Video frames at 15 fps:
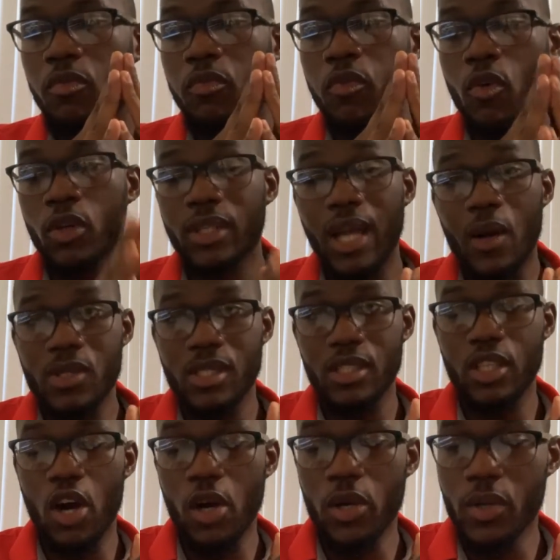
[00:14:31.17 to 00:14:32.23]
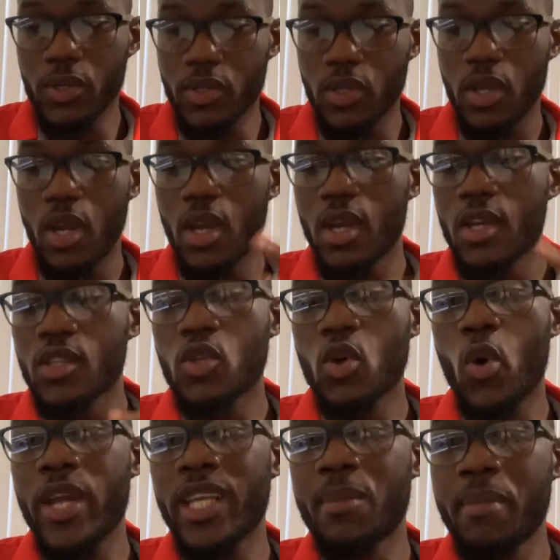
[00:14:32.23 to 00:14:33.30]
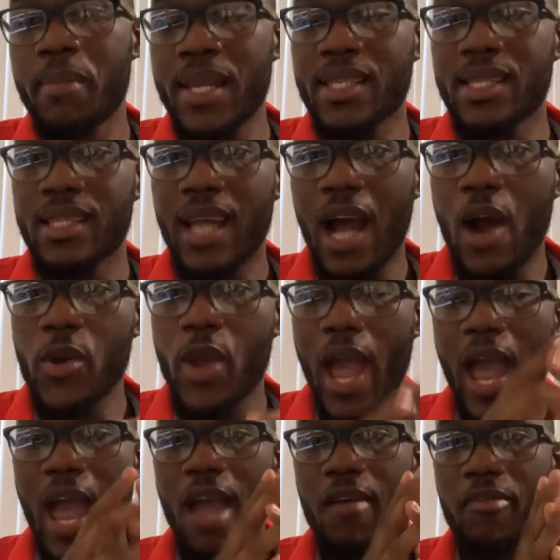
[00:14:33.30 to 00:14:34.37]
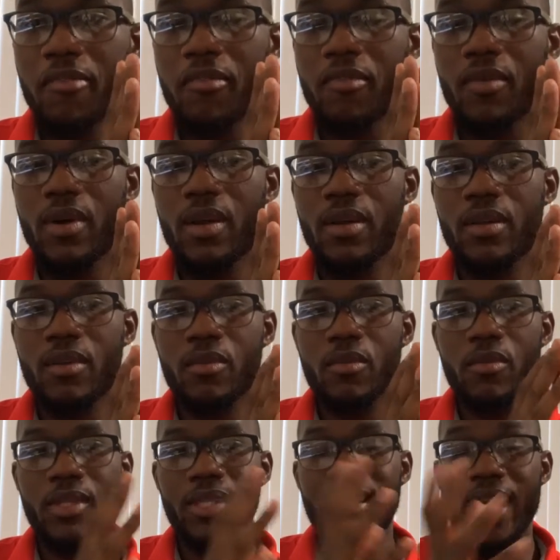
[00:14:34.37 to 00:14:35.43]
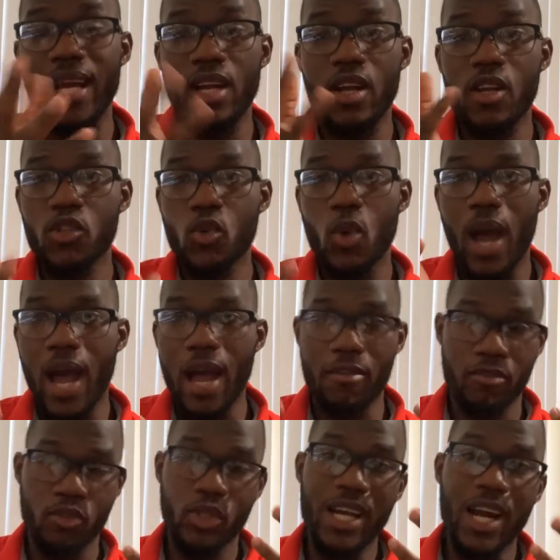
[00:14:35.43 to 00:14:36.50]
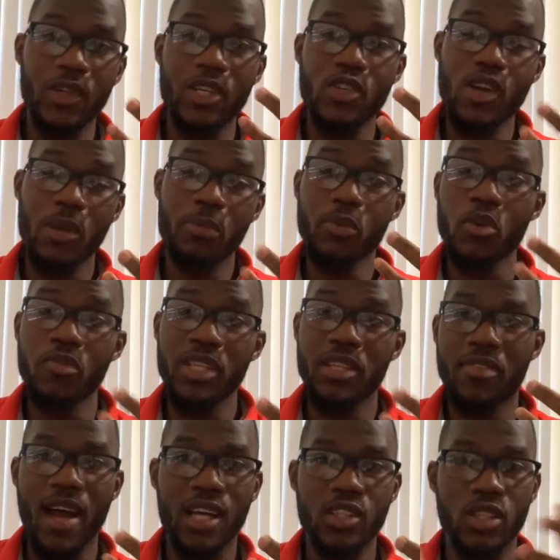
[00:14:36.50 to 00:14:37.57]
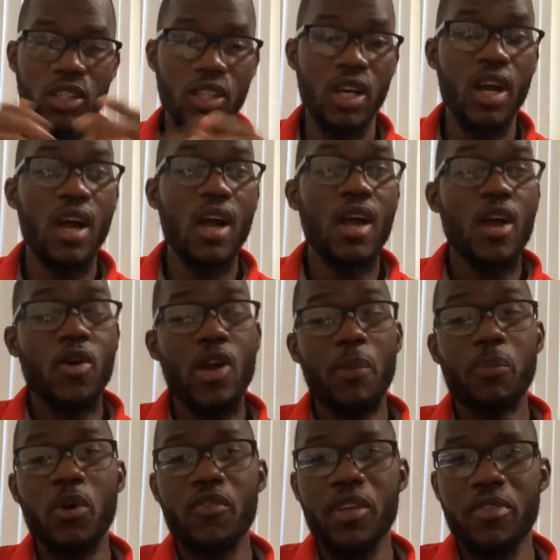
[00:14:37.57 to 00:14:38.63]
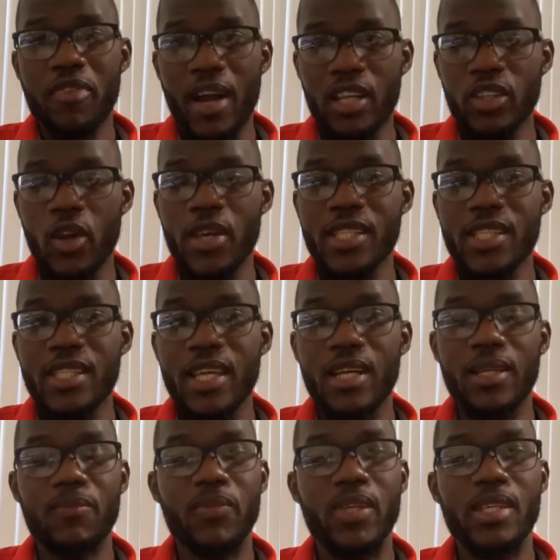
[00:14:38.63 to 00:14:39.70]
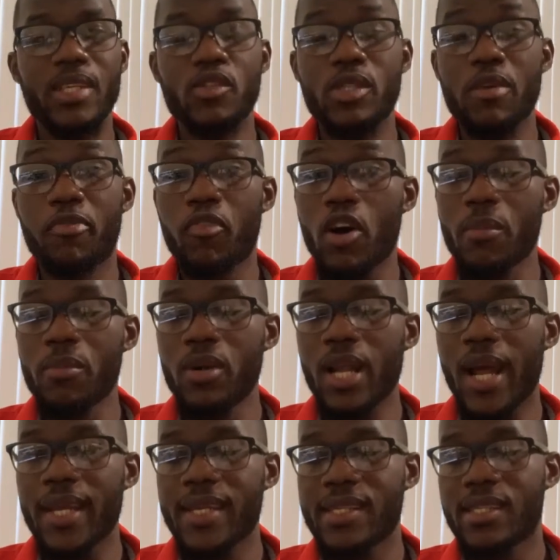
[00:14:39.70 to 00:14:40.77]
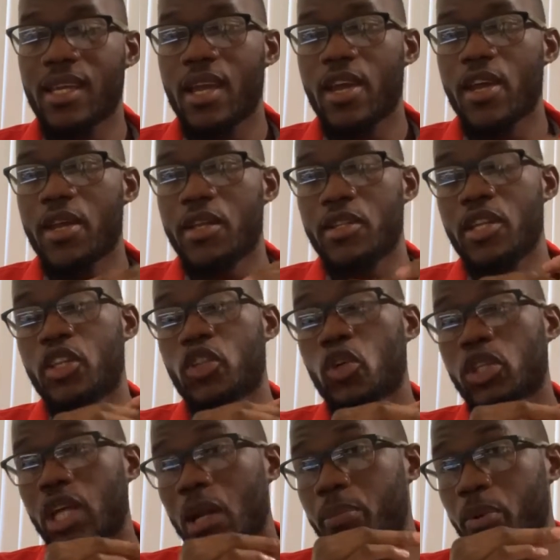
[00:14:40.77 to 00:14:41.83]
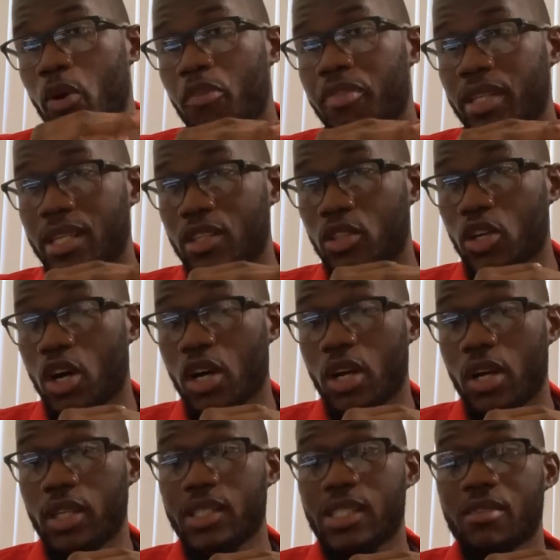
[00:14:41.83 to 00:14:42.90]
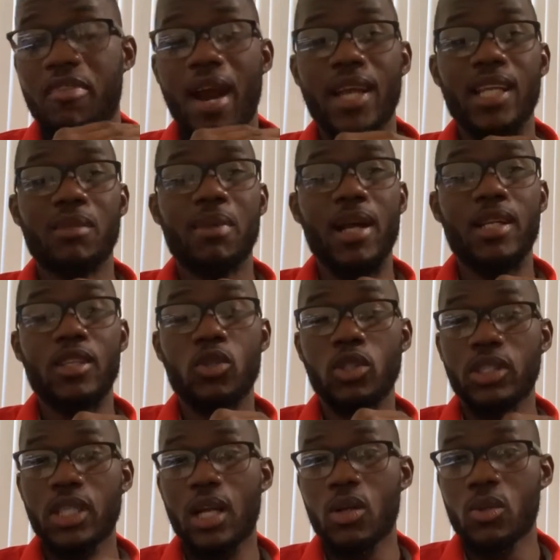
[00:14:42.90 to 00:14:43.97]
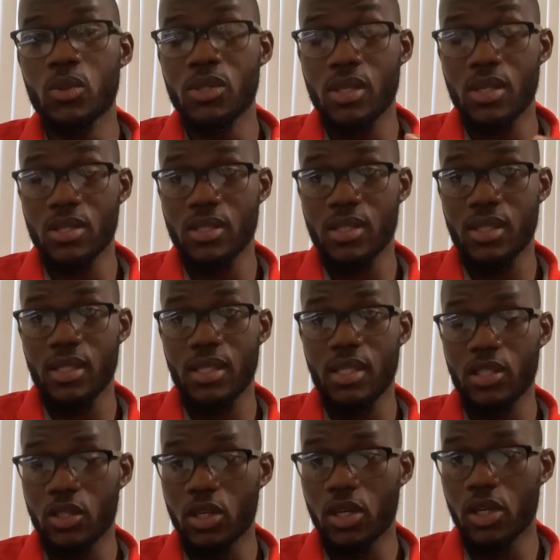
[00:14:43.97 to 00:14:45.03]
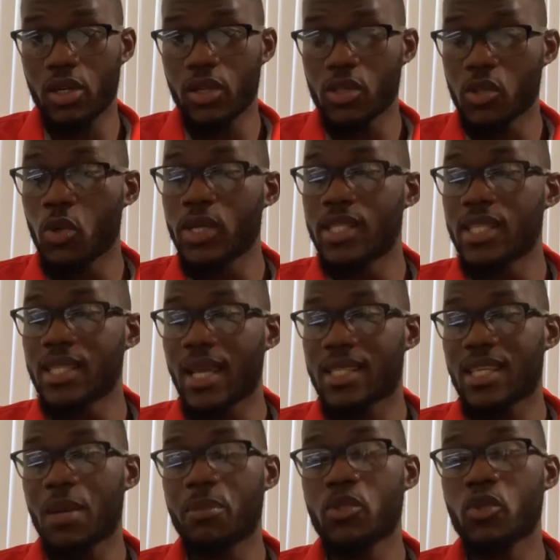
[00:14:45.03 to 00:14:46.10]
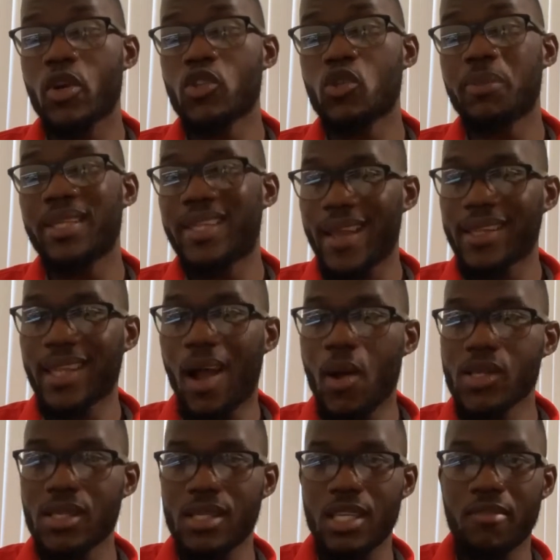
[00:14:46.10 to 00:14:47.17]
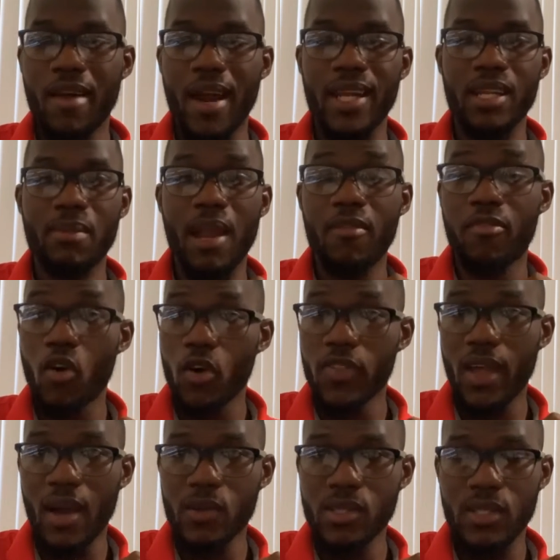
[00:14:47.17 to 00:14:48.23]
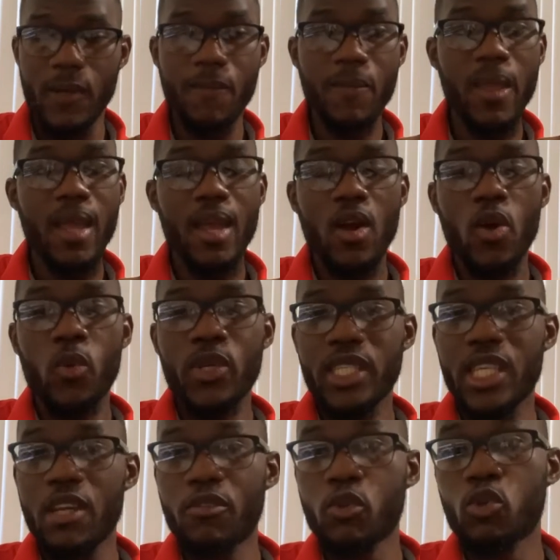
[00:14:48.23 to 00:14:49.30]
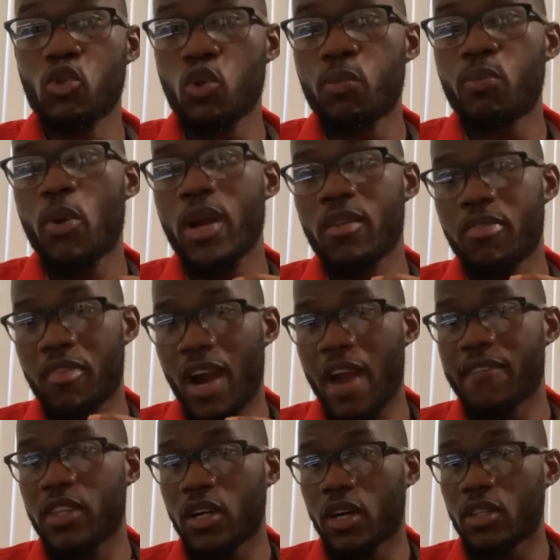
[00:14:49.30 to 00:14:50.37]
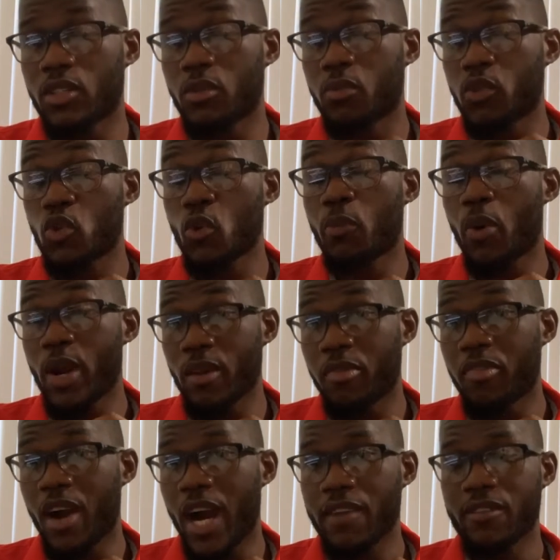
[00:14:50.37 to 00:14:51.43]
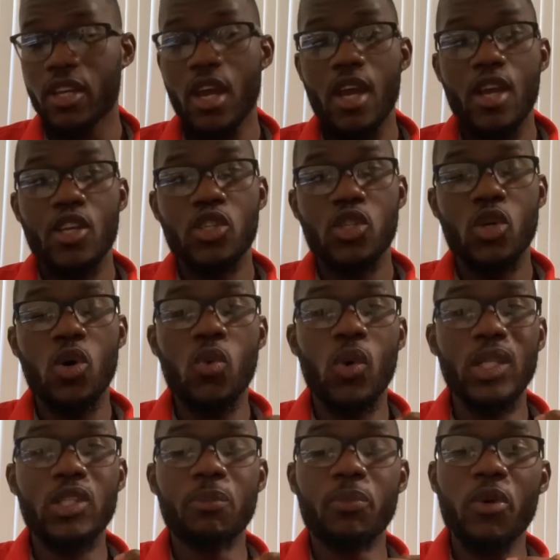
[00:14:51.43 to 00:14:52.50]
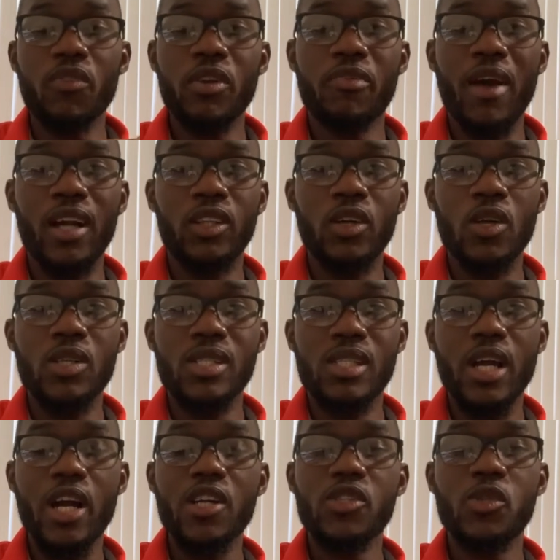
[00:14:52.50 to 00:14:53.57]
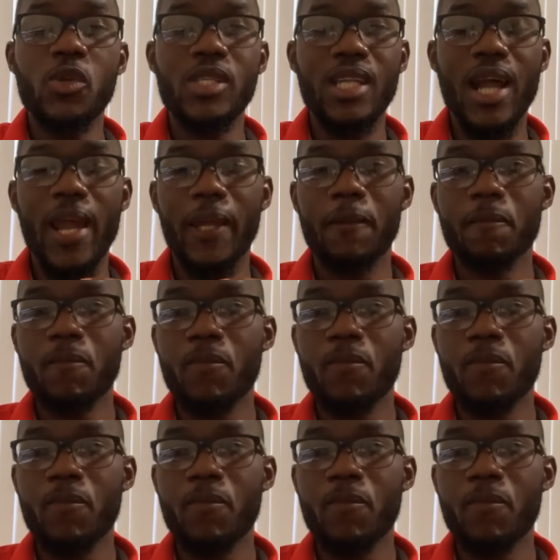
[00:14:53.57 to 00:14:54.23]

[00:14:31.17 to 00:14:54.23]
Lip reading: $4,000. So it means now you have data to calculate your profit factor. Your profit factor is the formula is the total profit in dollar divided by the total losers in dollar. So in this example, it's going to be 10,000 divided by 4,000, which gives you 2.5. So what your profit factor tells you is like